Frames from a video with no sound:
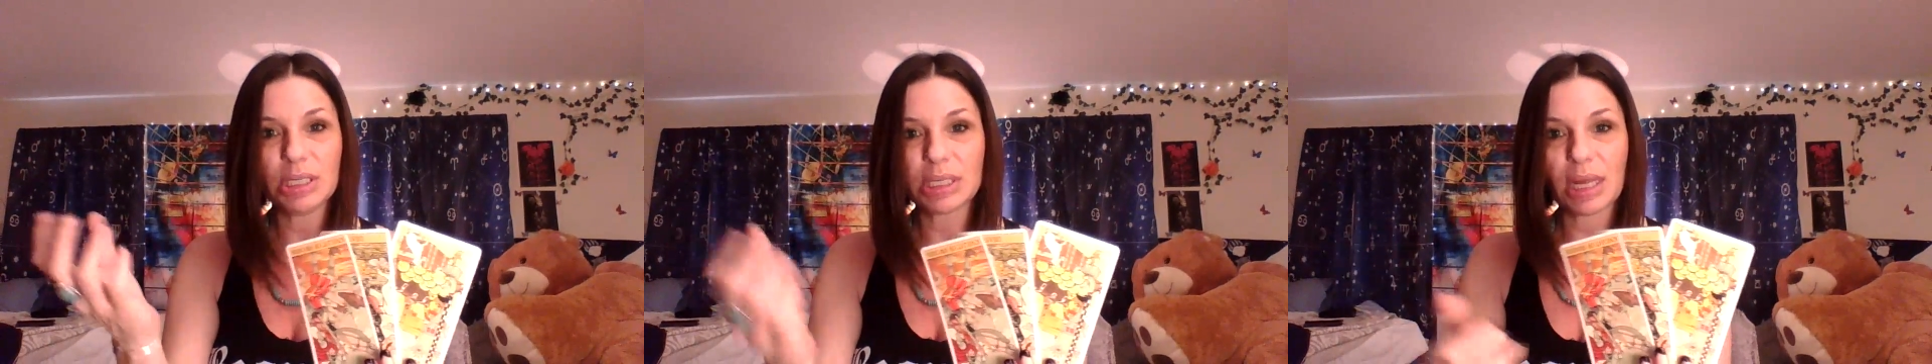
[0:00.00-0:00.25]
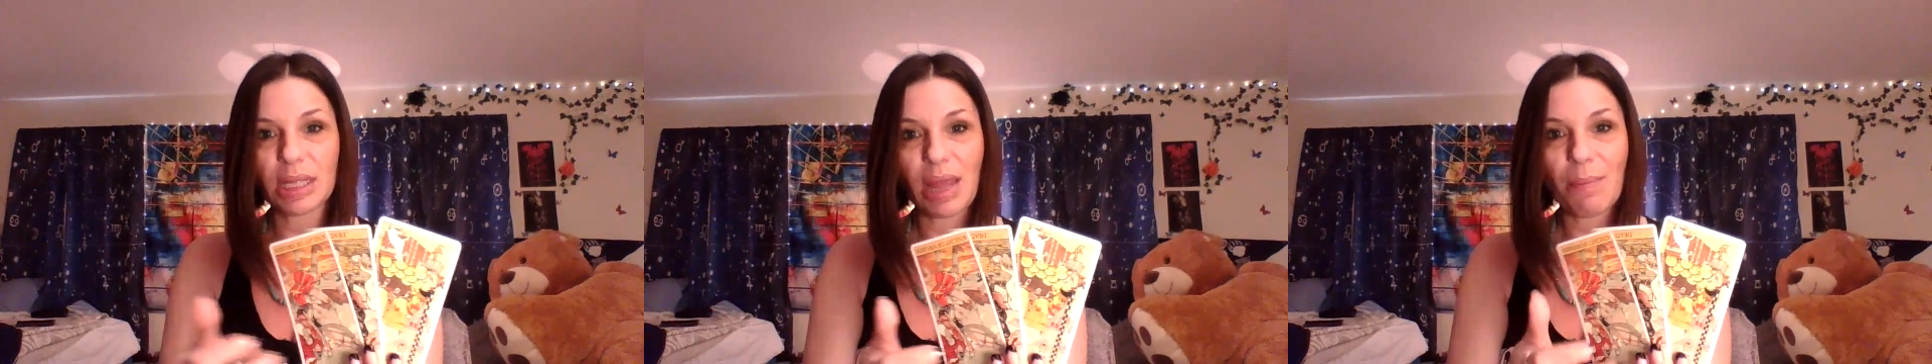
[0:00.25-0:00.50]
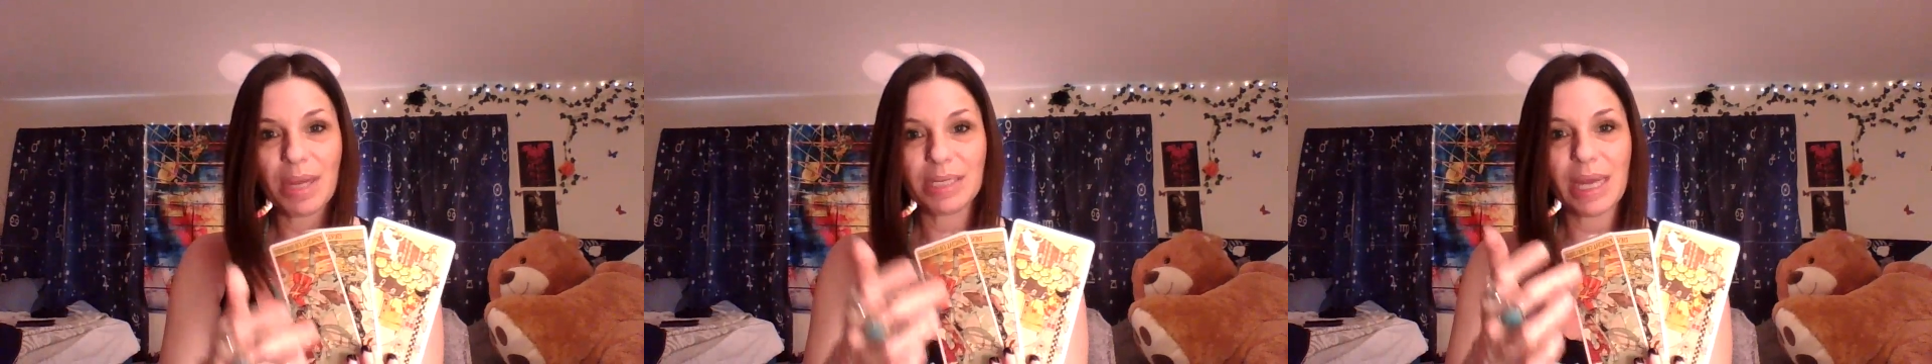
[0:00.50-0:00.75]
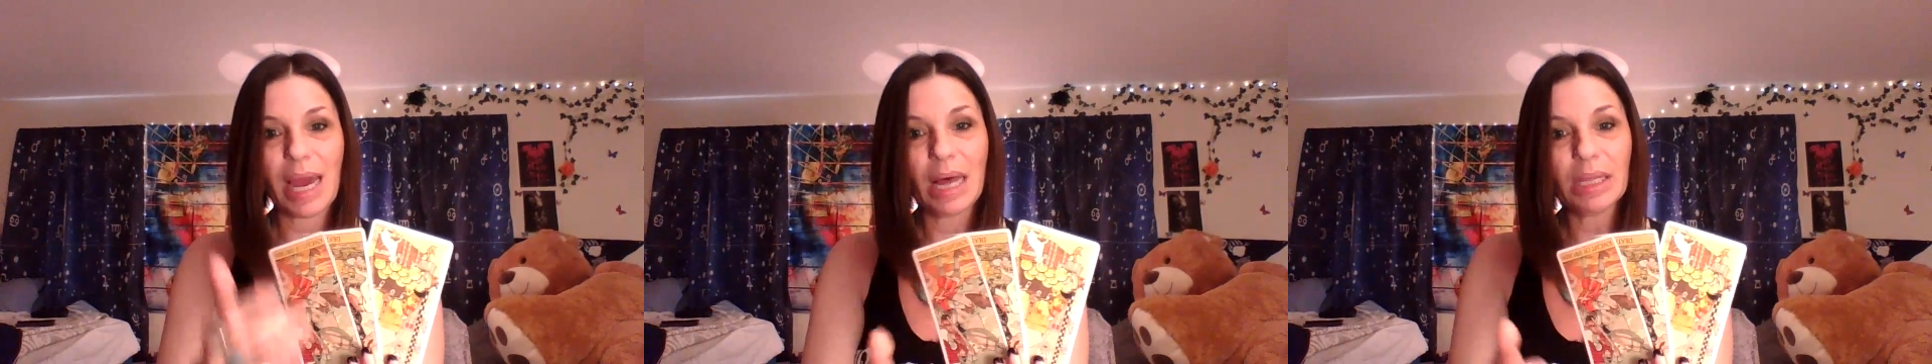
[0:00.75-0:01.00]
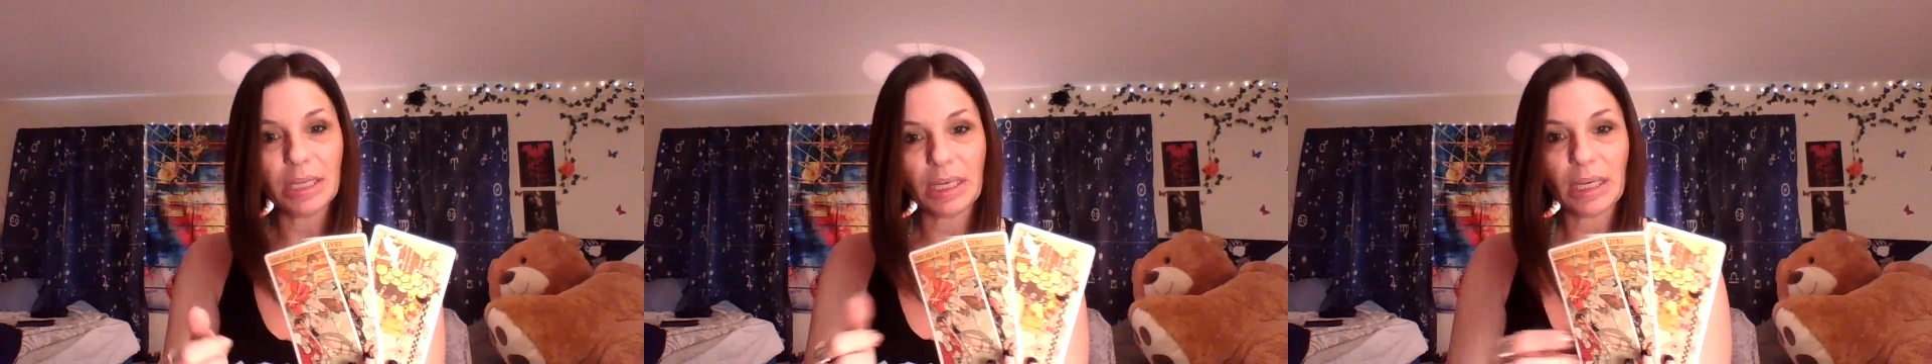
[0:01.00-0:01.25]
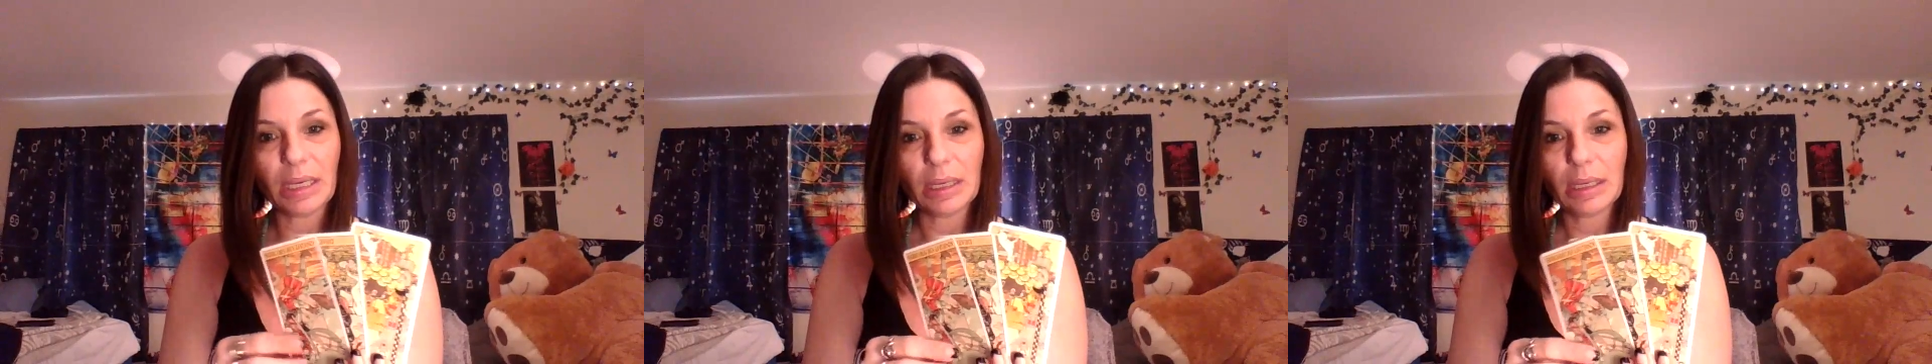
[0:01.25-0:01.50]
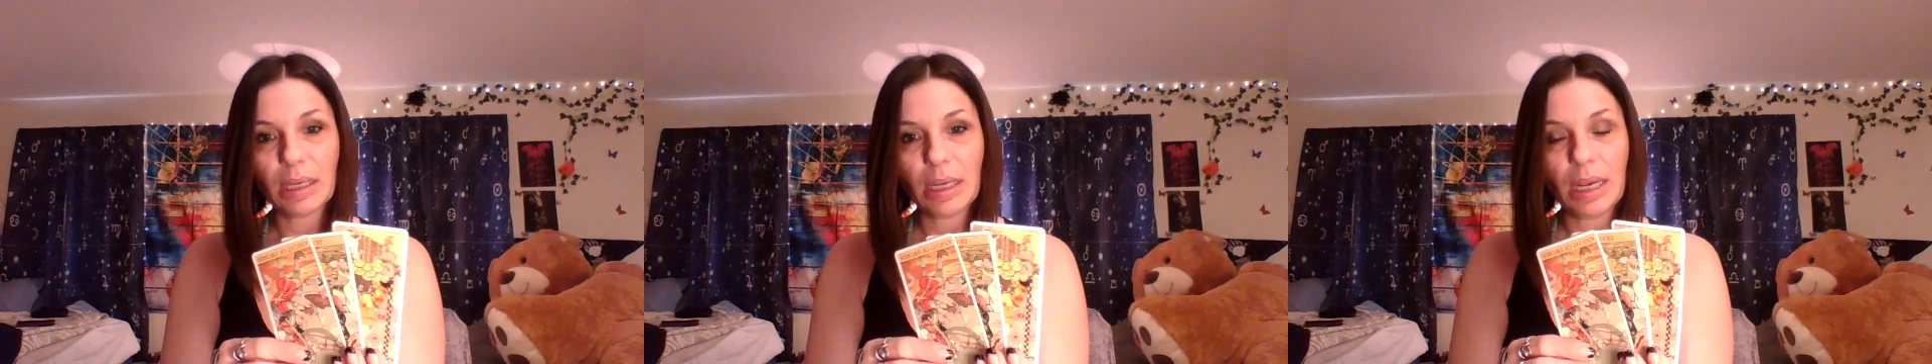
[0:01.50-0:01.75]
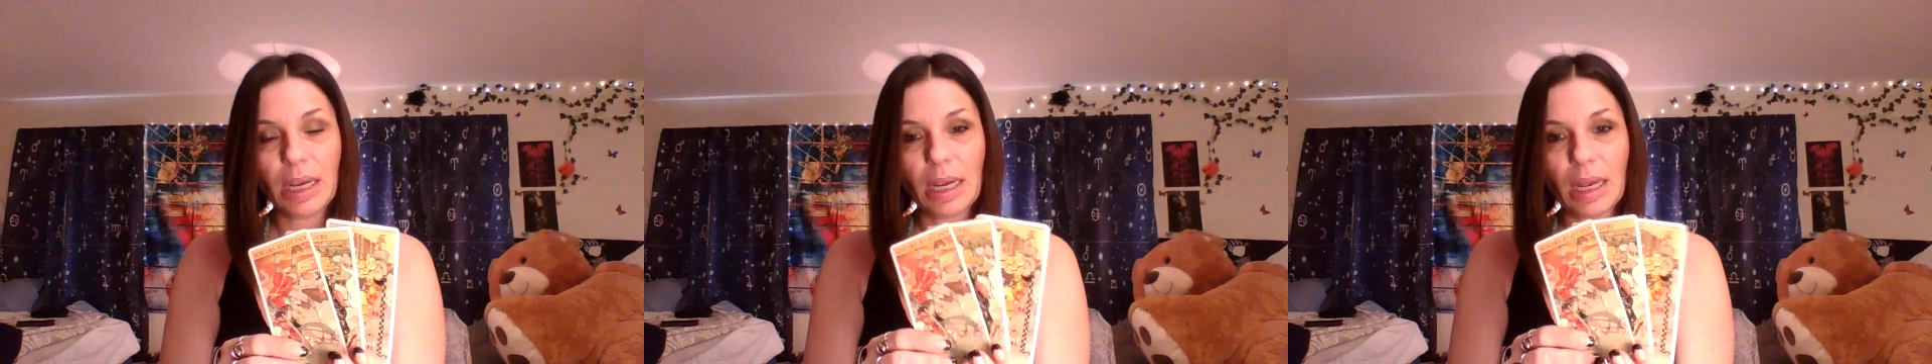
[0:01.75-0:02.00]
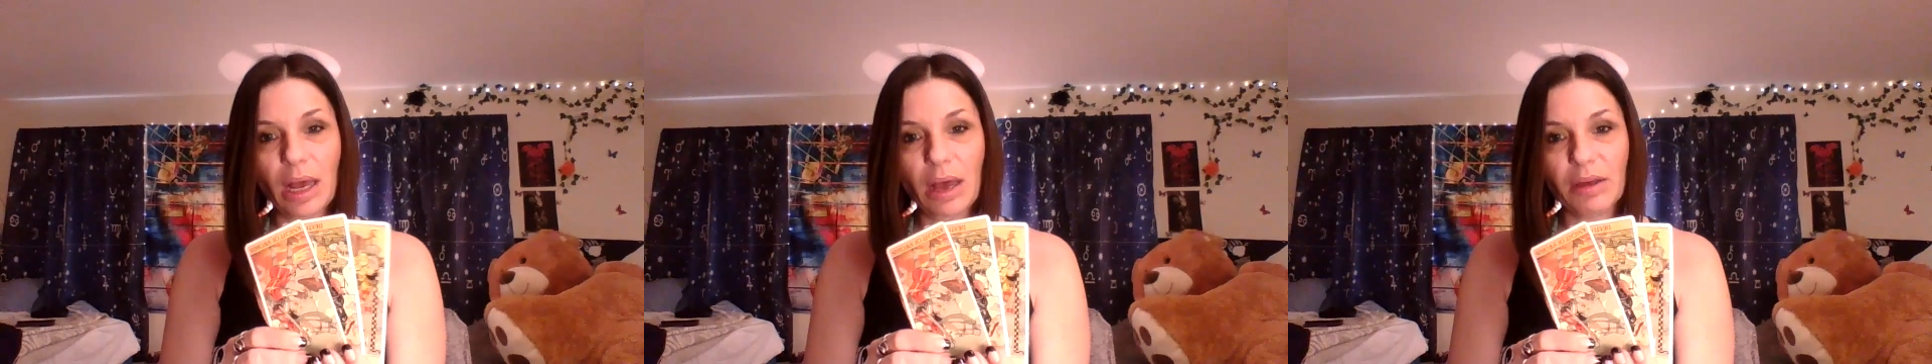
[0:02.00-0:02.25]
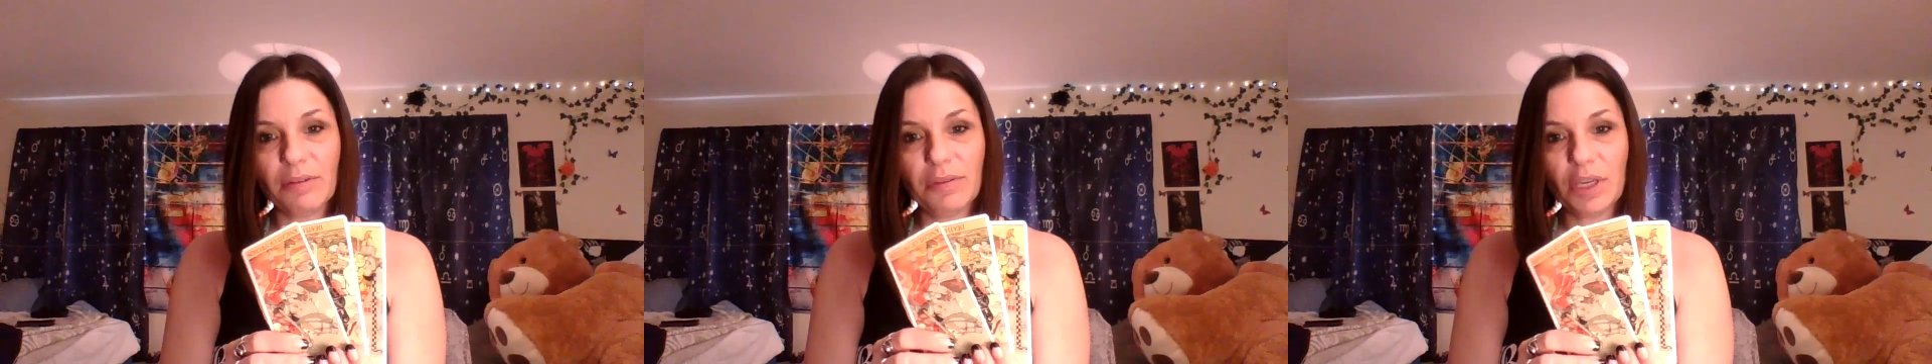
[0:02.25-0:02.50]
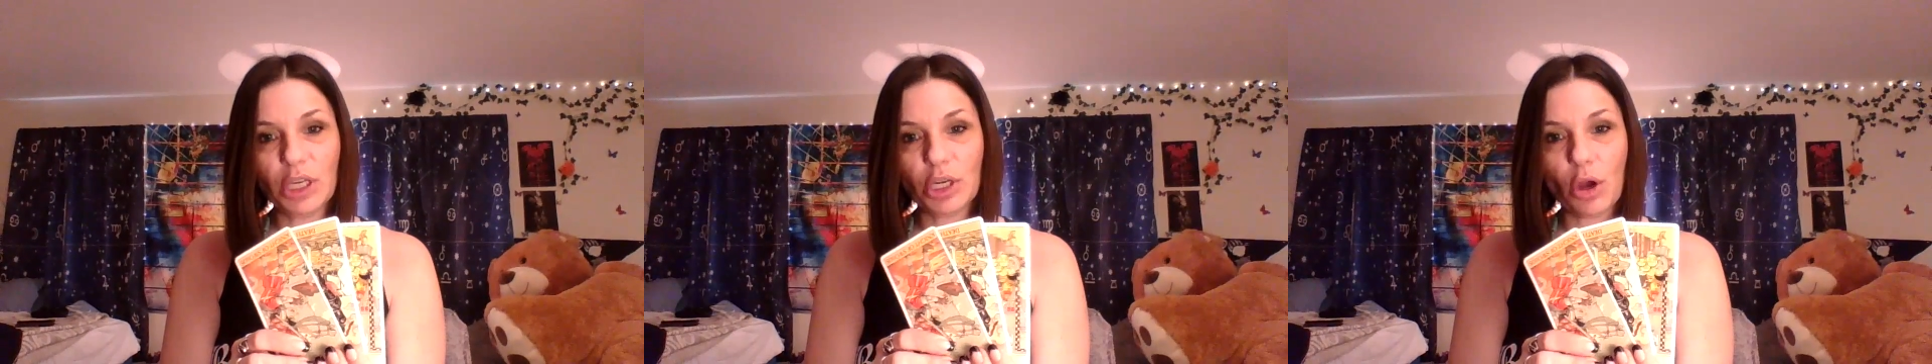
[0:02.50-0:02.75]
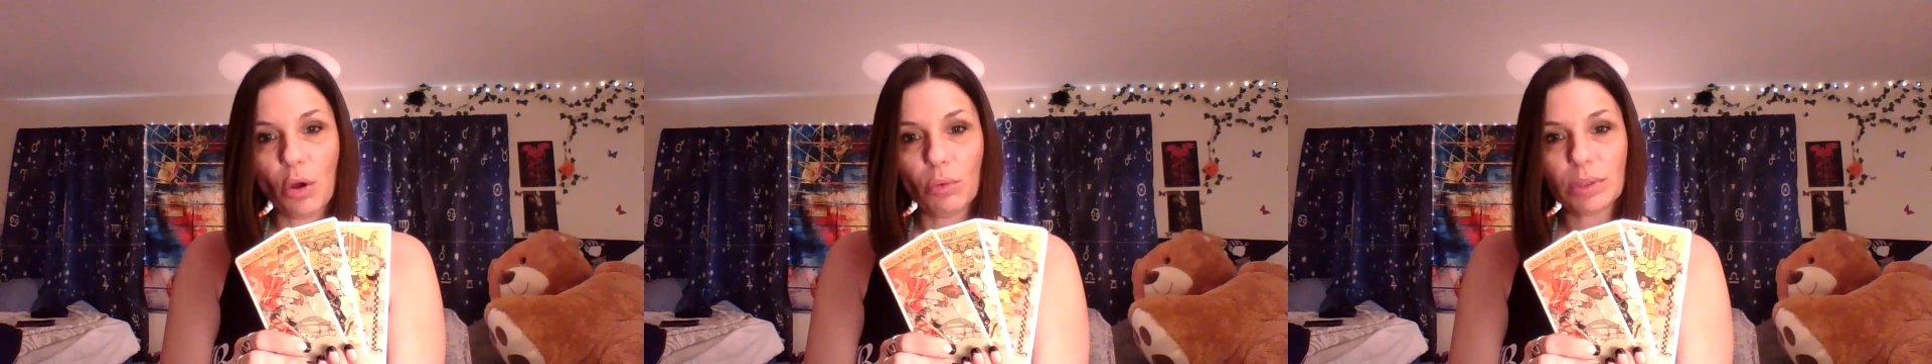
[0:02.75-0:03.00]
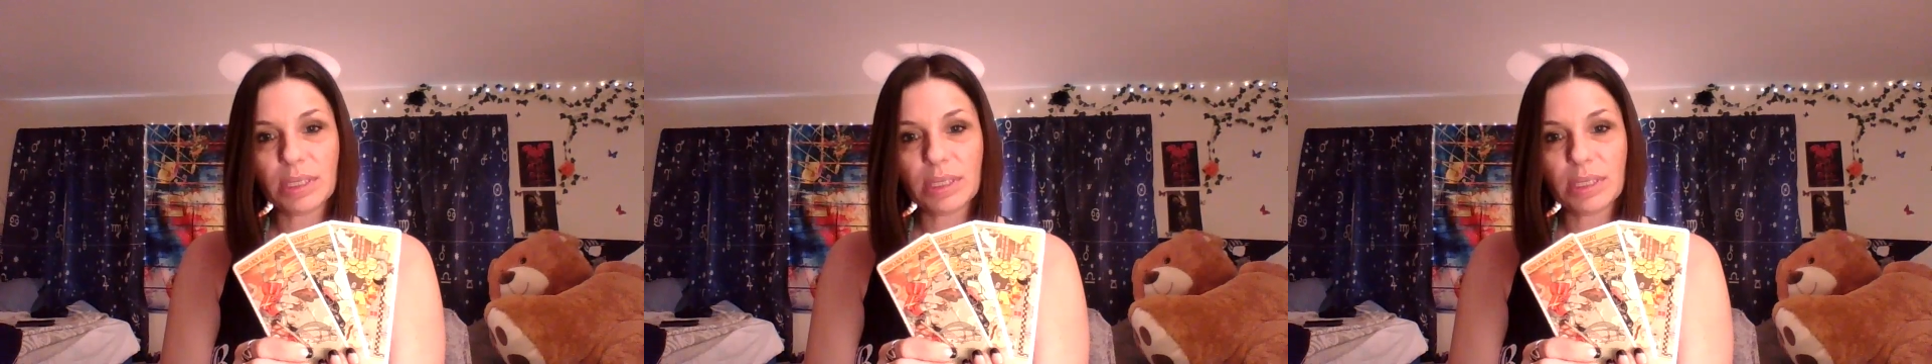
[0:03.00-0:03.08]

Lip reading: got that mentality of, you know,